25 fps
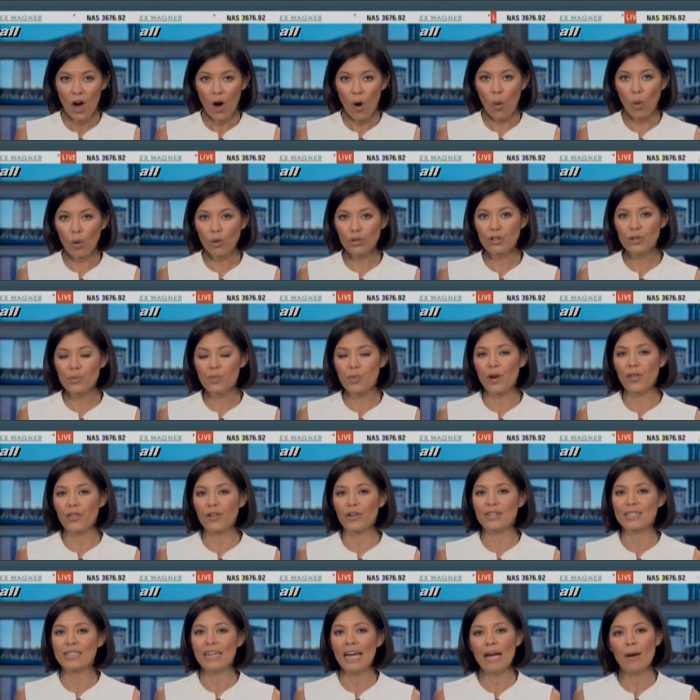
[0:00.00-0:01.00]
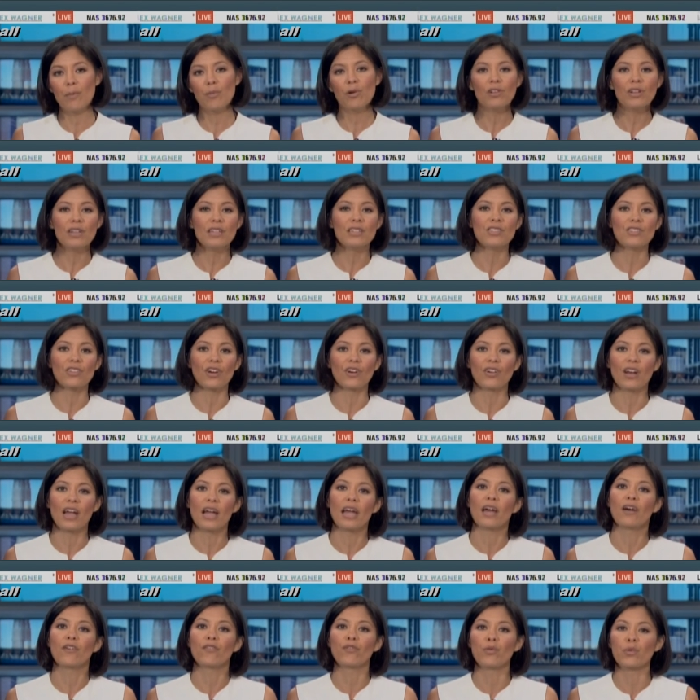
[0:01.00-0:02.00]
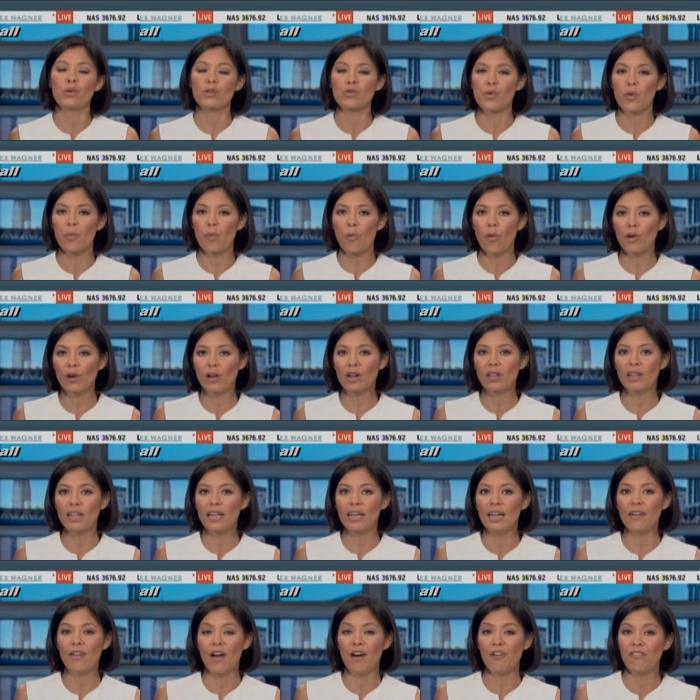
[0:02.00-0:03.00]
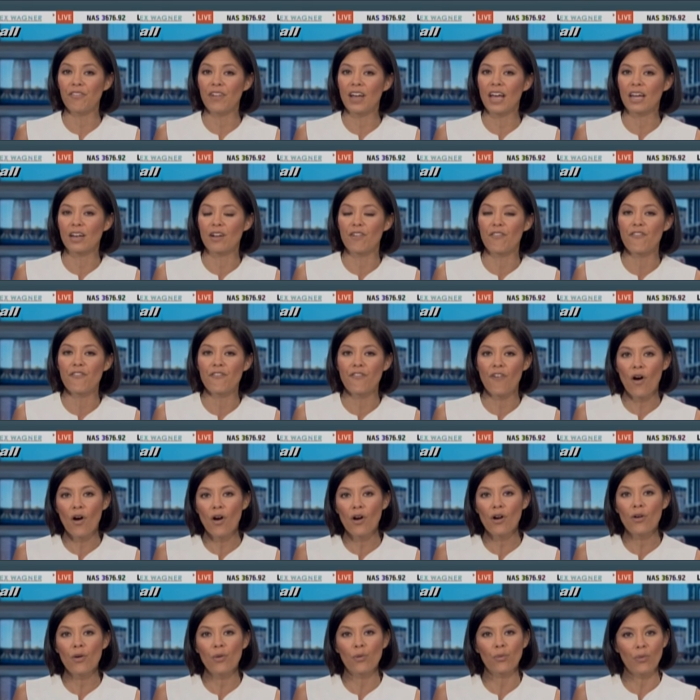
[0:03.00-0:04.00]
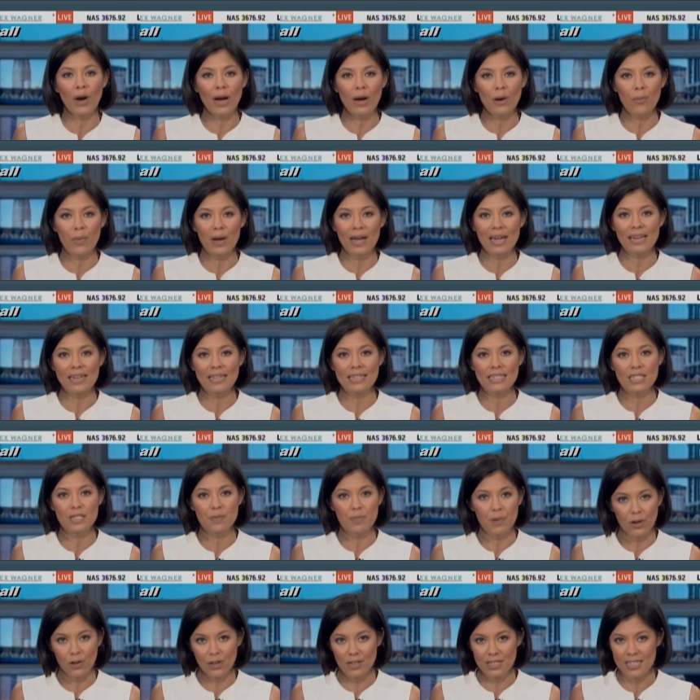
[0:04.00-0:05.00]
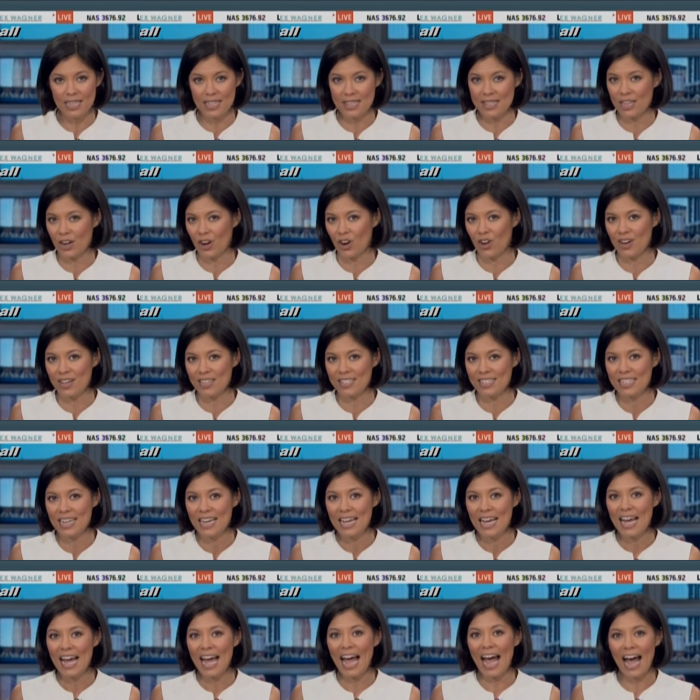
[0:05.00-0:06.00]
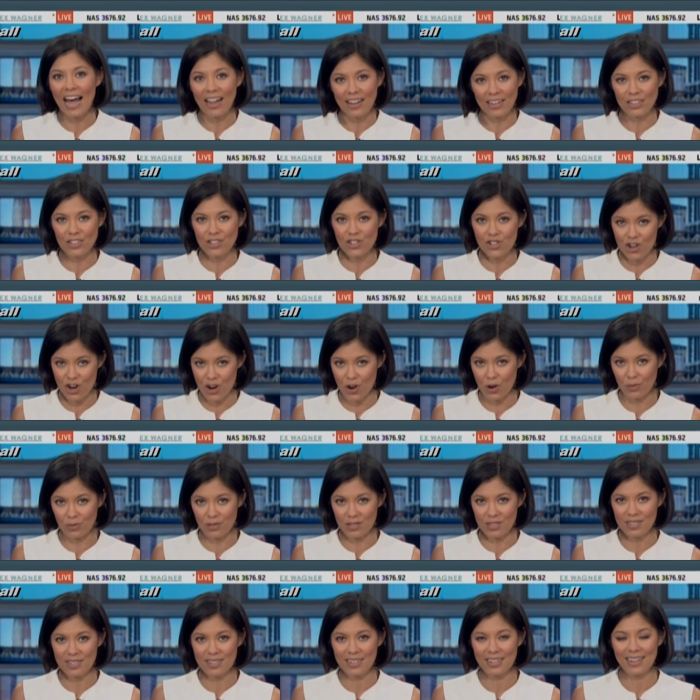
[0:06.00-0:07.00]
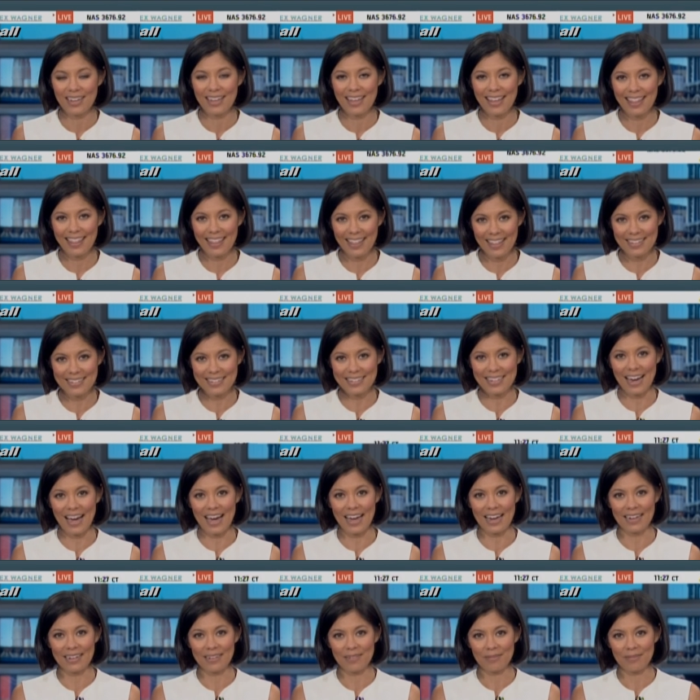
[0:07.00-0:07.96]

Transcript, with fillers: Older brother Tamerlan Tsarnaev was reportedly a fan of far right-wing conspiracy theorist Alex Jones. This guy.